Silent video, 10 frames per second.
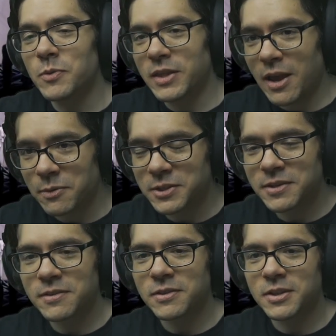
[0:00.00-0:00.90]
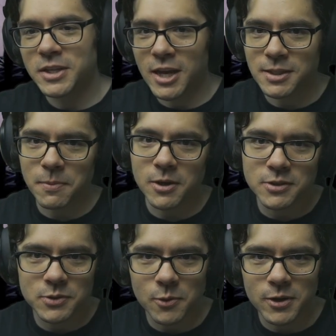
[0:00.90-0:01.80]
without the text
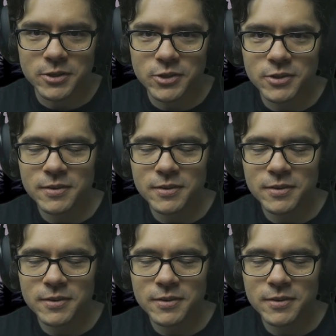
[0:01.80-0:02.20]
box storage.